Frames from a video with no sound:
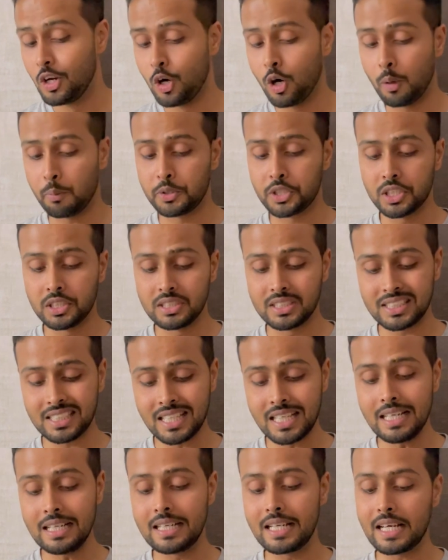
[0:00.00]
Option
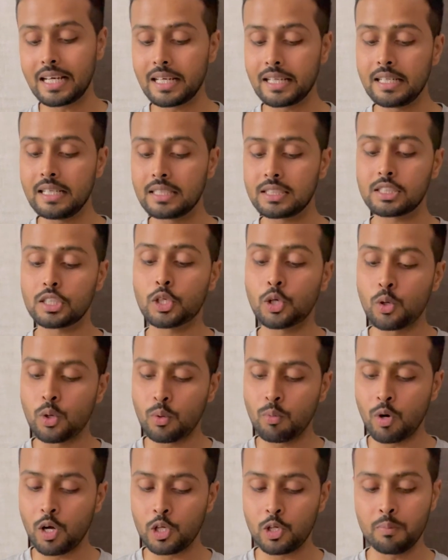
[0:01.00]
C, decreased stroke
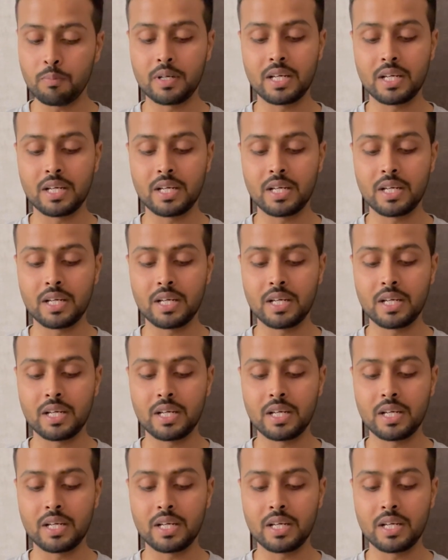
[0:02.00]
volume,